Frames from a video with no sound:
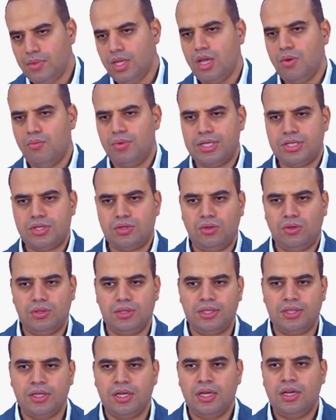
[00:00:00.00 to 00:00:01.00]
what is
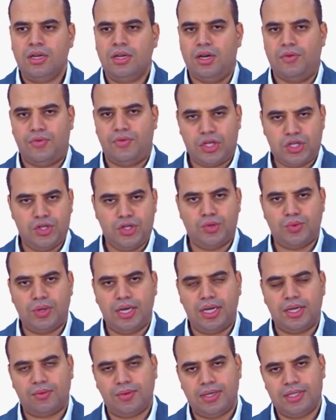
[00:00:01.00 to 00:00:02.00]
called a friction
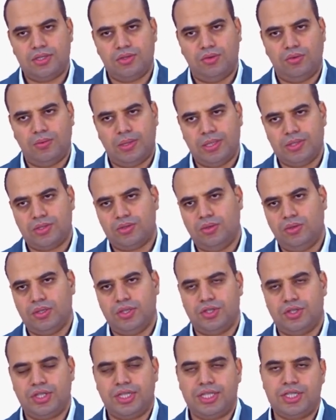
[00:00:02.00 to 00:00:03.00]
drag, right, or what is called a
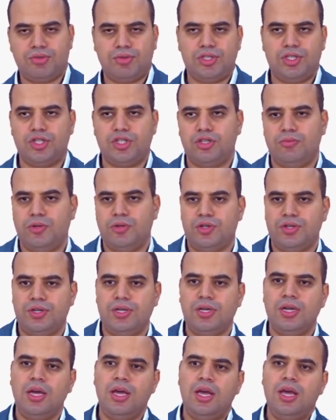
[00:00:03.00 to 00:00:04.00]
shear stress
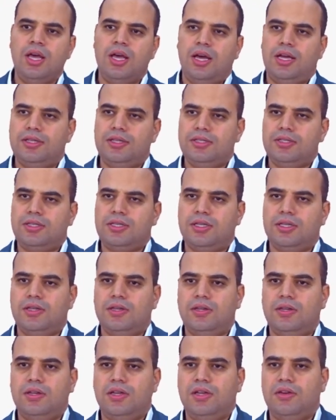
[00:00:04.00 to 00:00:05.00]
distribution. And
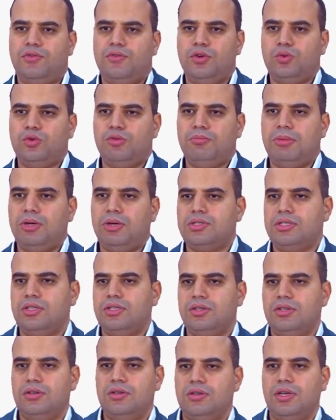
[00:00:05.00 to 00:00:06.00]
if we talk about
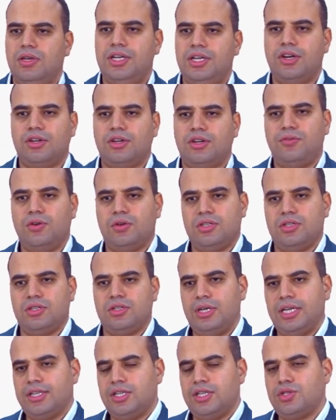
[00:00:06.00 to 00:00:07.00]
an aircraft, for example,
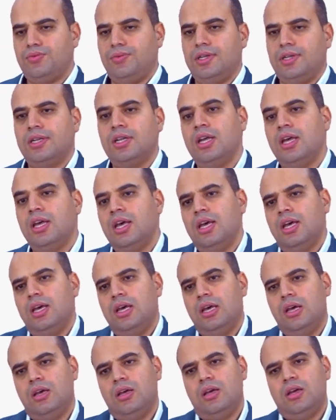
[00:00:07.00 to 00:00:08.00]
like this one,
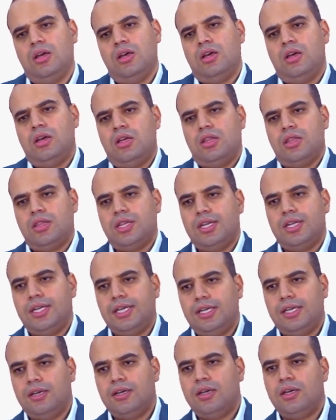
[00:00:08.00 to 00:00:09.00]
then
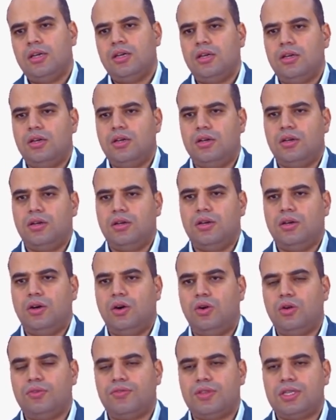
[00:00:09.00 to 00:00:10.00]
here
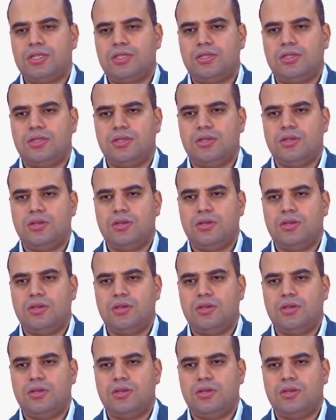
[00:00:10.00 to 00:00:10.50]
all of this